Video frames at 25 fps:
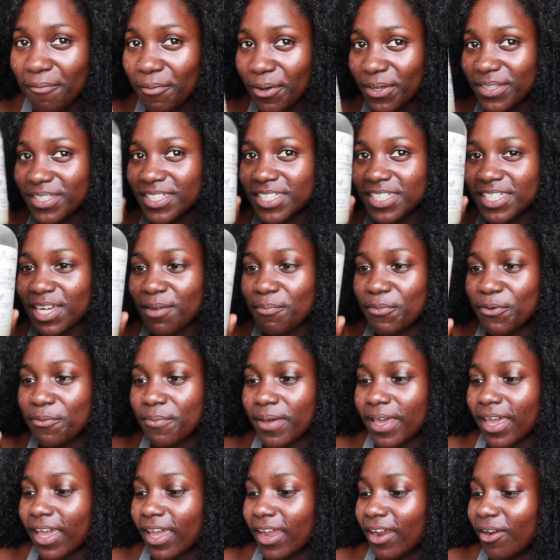I'm going to
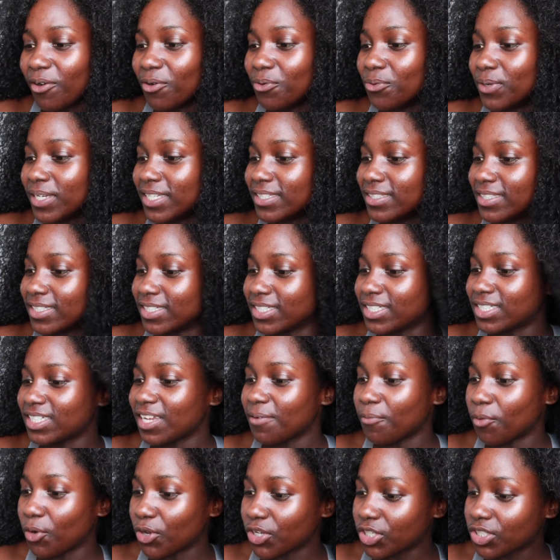shampoo my hair with the
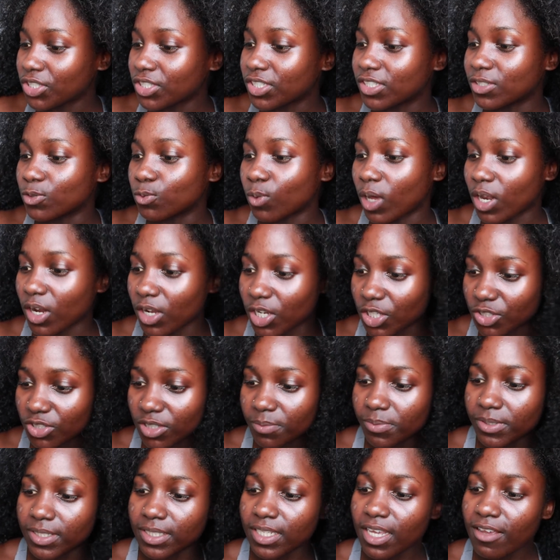SheaMoisture's
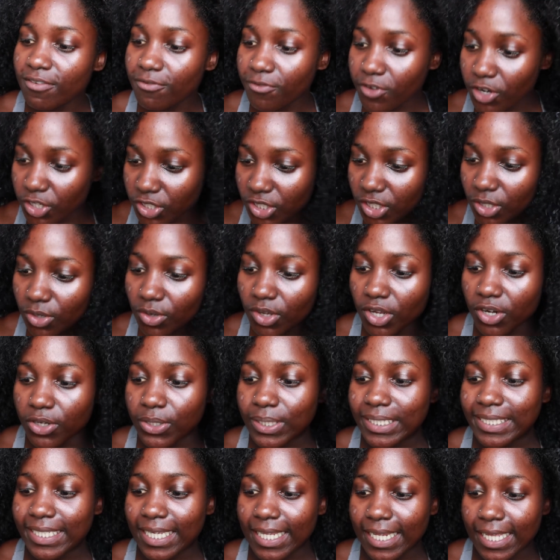100% Virgin
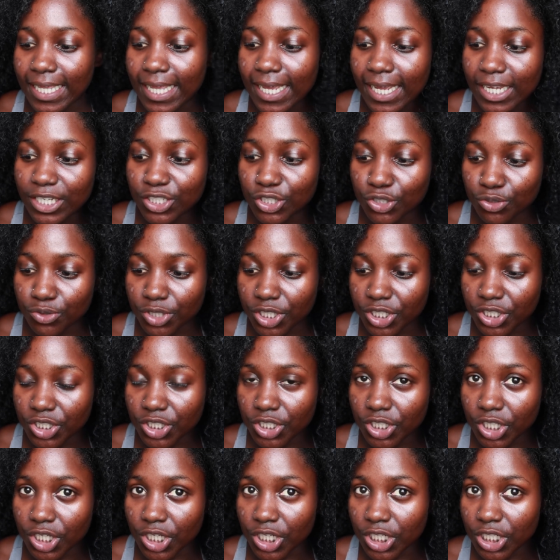Coconut Daily
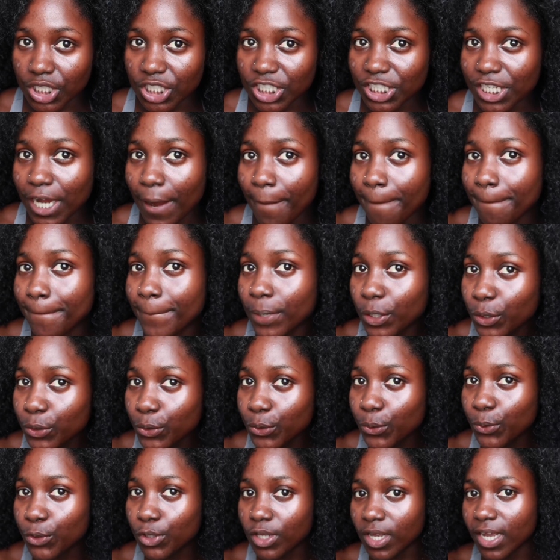Hydration
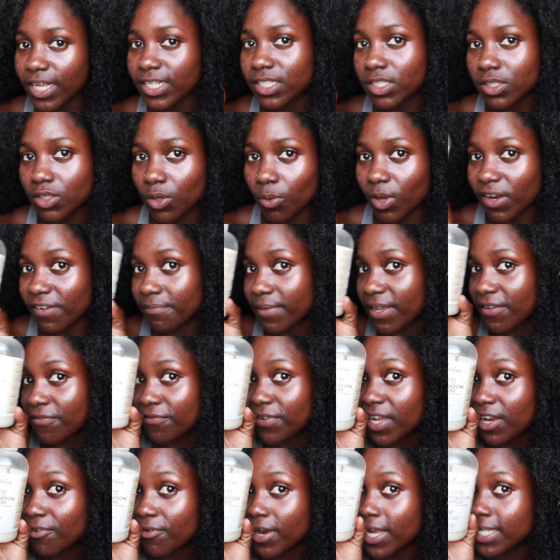Shampoo. You guys know one of
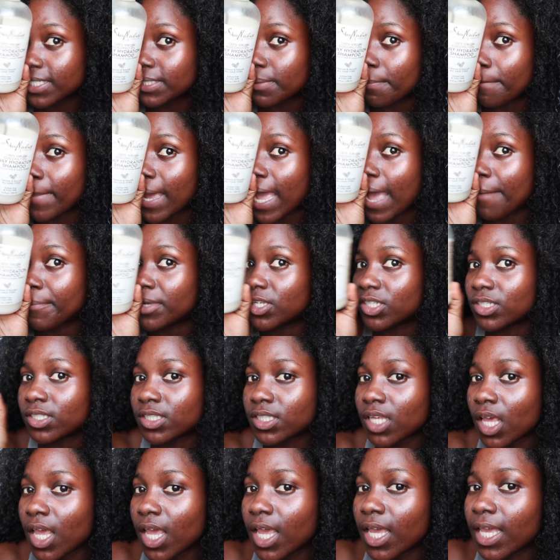my favorites. Bam, I
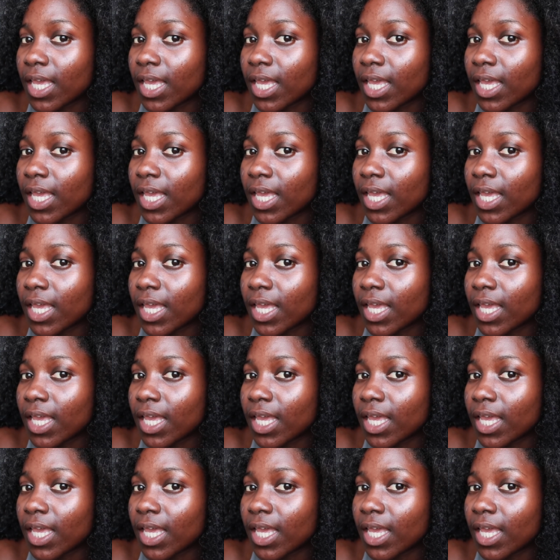just